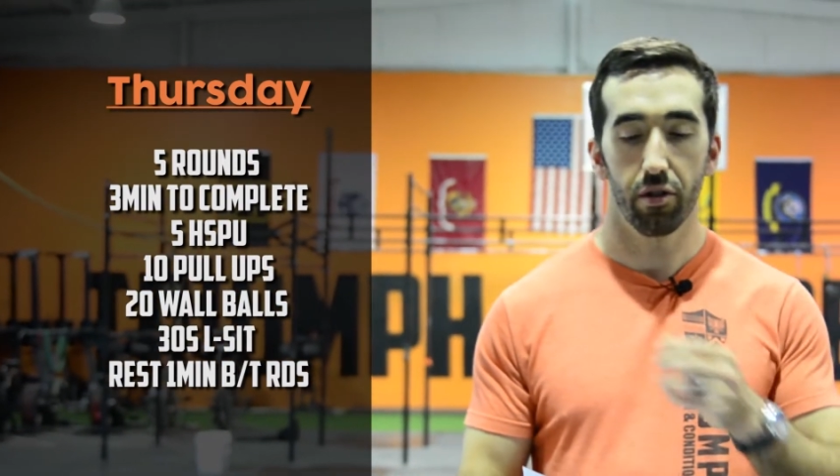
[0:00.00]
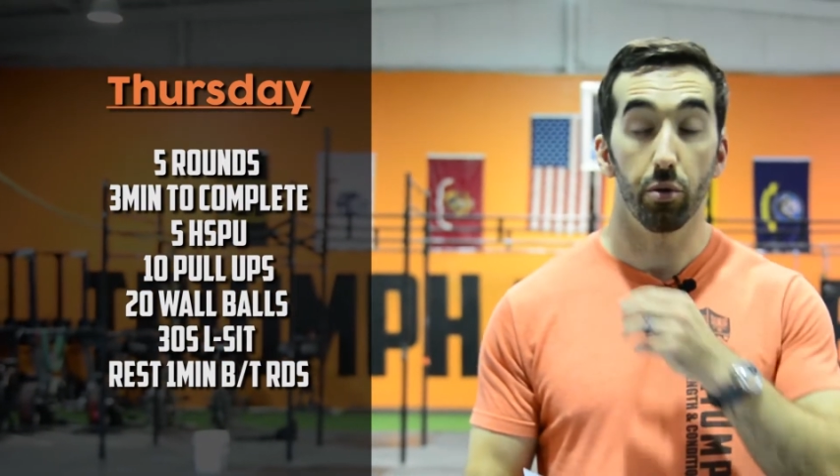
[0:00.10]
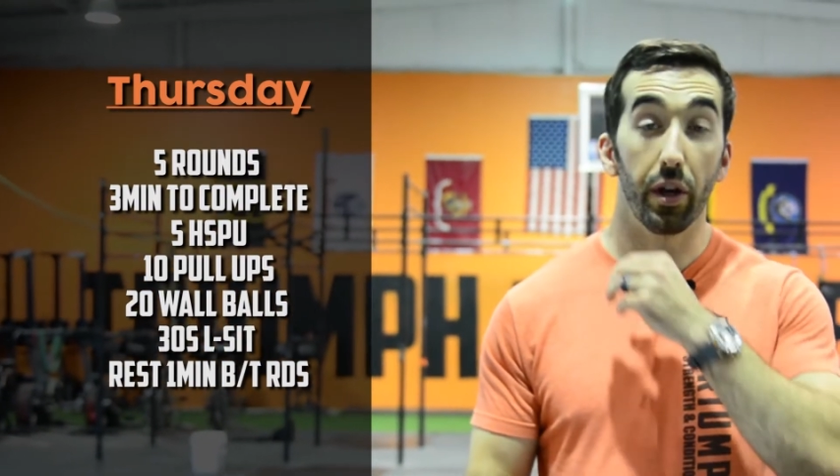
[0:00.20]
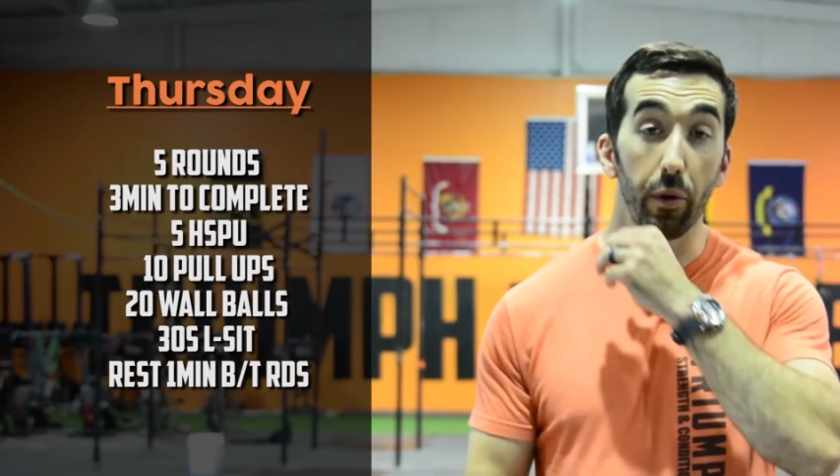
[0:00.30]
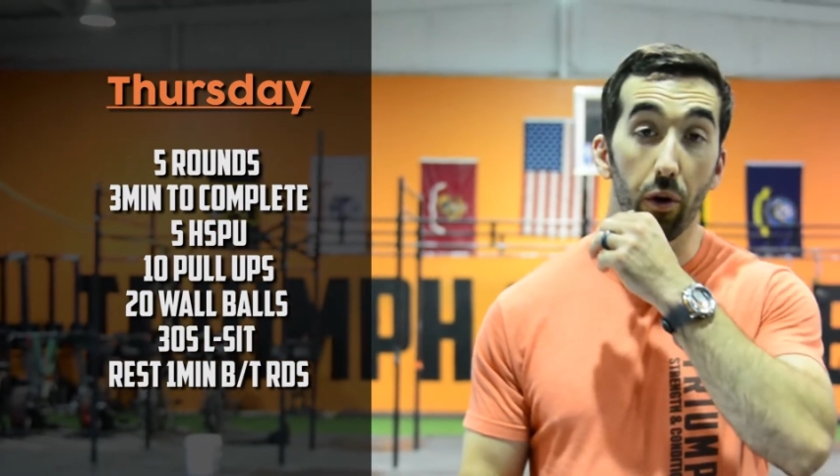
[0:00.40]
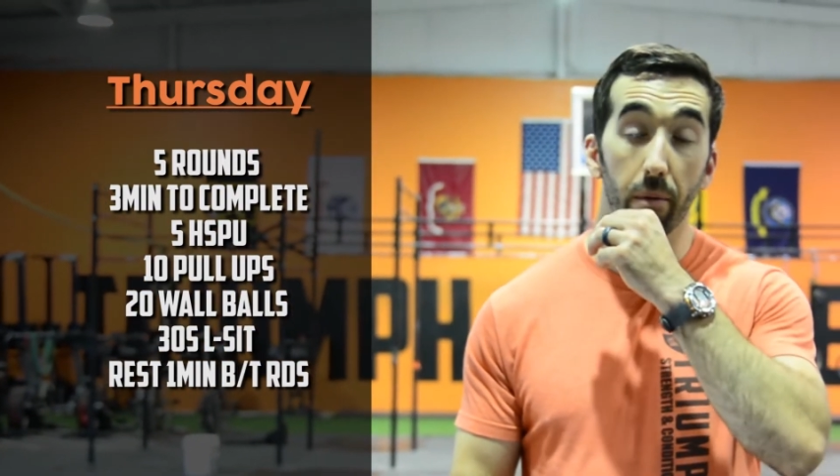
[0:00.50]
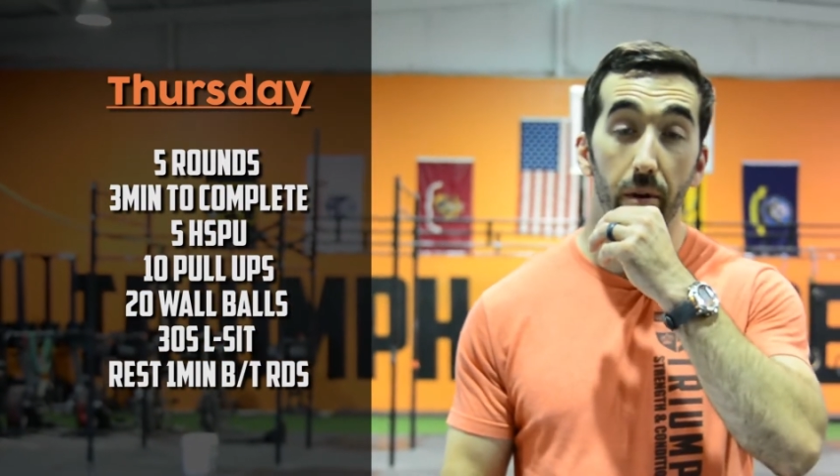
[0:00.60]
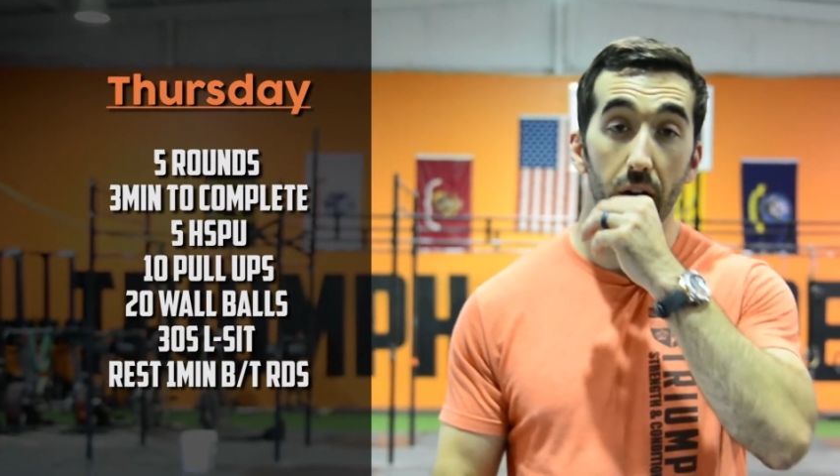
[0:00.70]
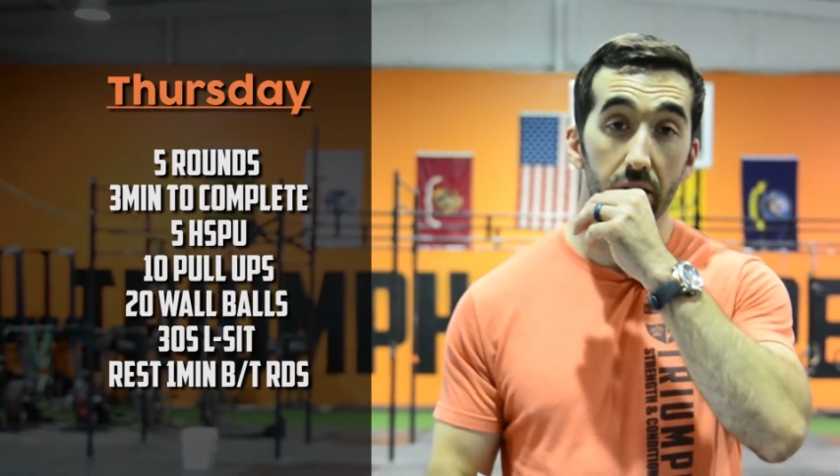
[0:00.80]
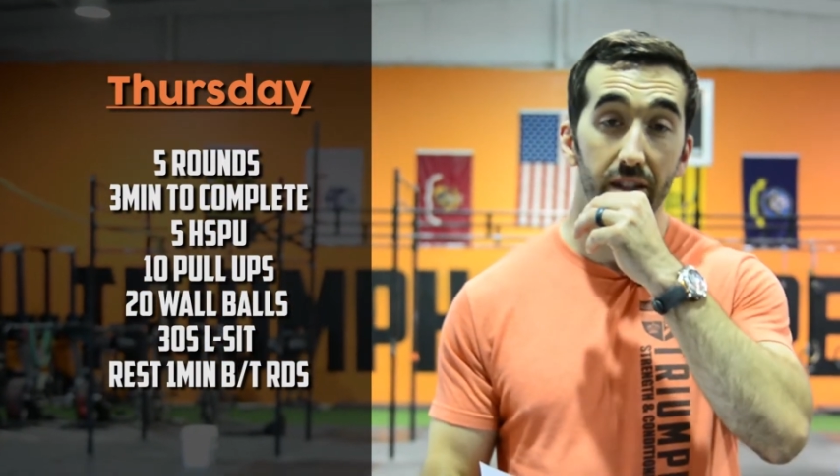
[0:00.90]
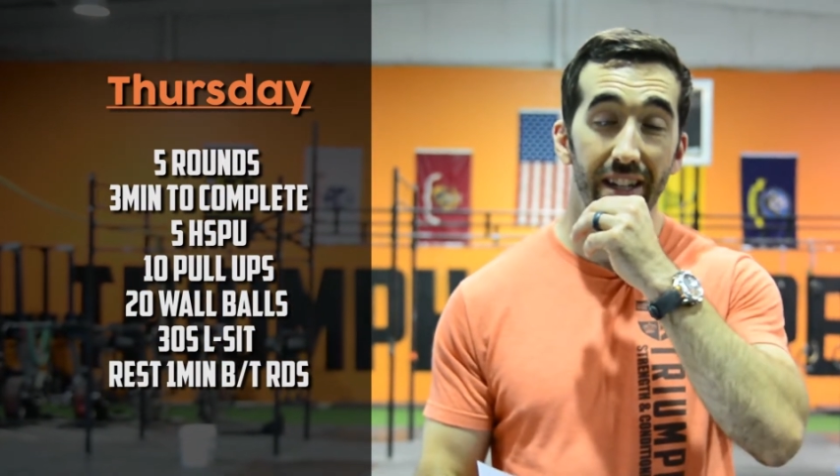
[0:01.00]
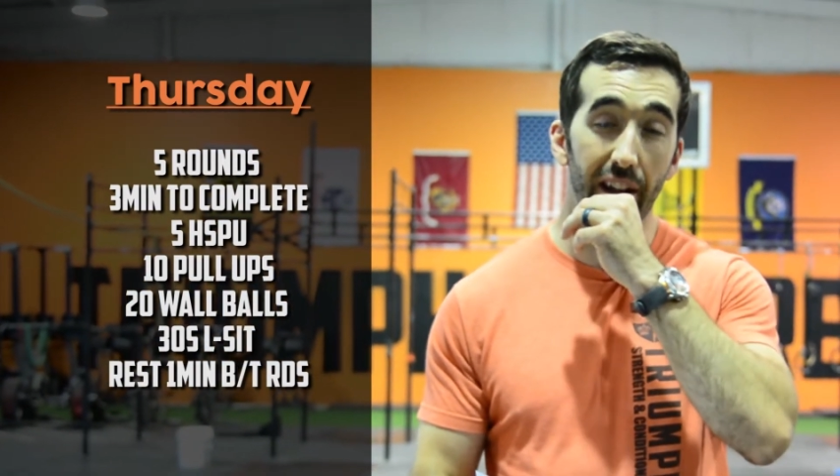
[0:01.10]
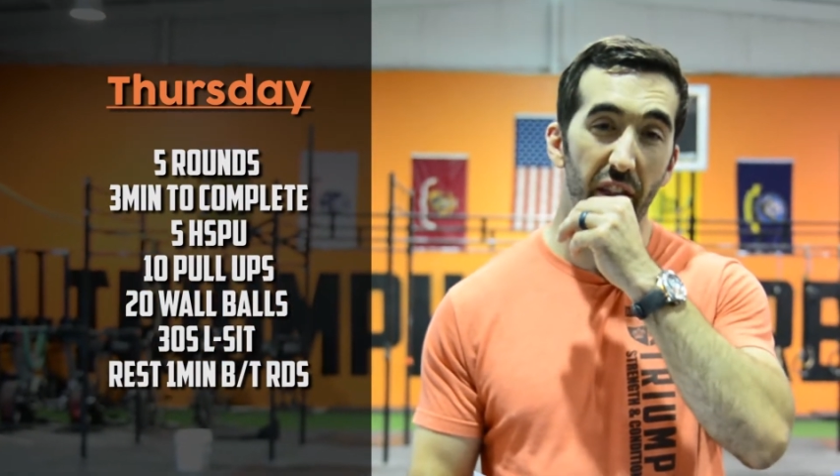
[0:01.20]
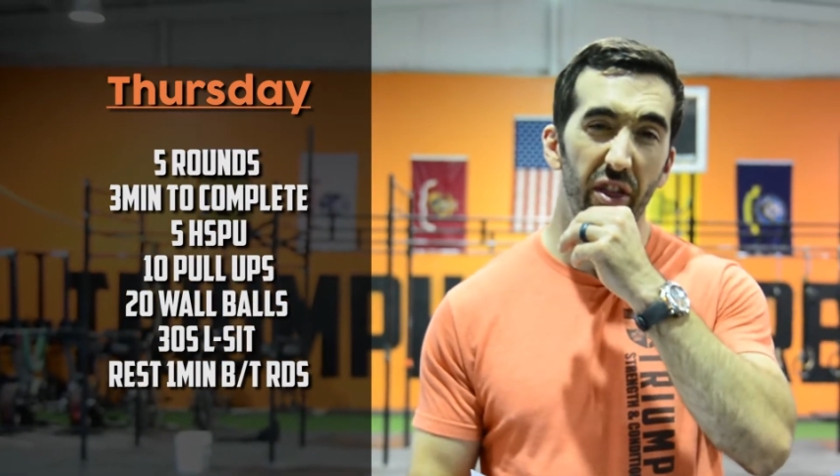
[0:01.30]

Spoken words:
20 wall balls, and then a